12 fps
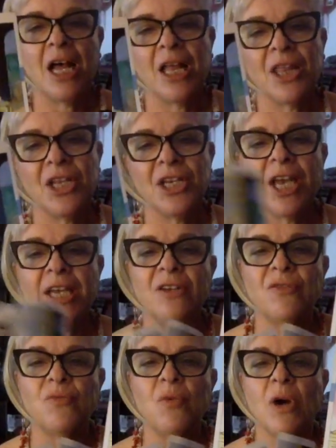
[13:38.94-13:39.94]
the Knight
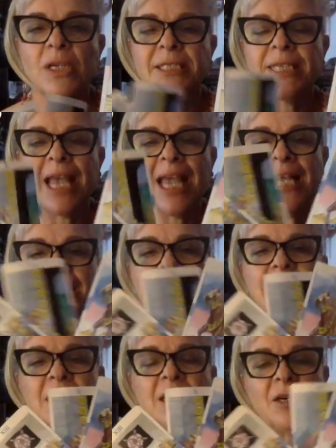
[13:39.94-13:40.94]
of Wands.
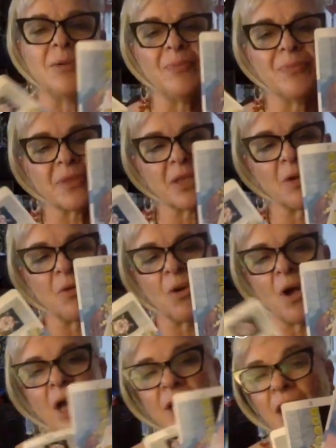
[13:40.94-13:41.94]
And um,
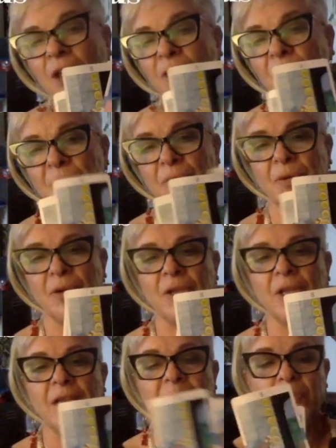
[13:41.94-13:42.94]
another
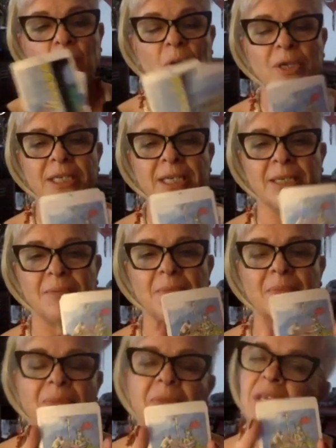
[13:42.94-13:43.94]
important
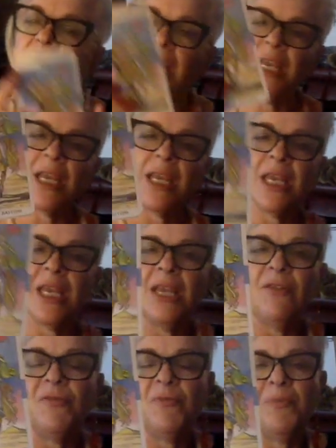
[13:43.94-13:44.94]

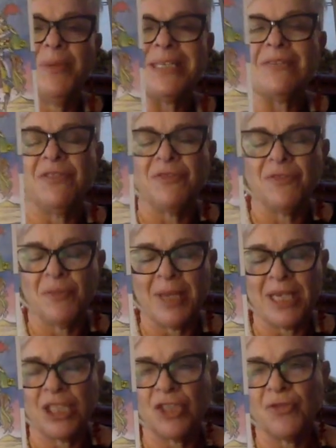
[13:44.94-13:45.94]
in, bit of
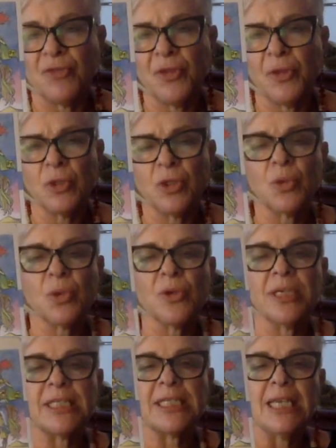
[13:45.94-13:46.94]
information for you,
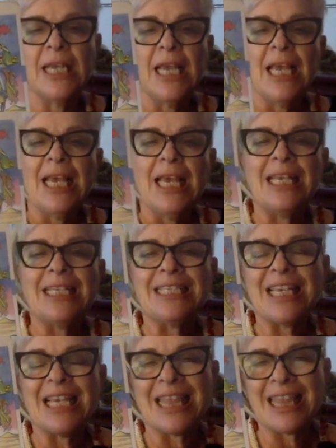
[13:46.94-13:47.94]
Taurus,
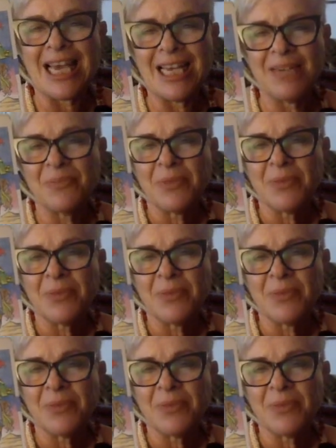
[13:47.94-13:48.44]
is that